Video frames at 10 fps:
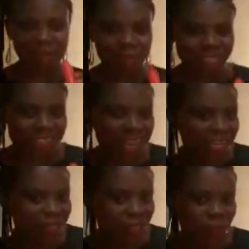
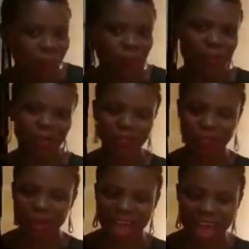potato, we
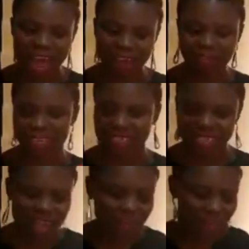also have
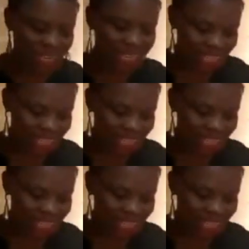cassava,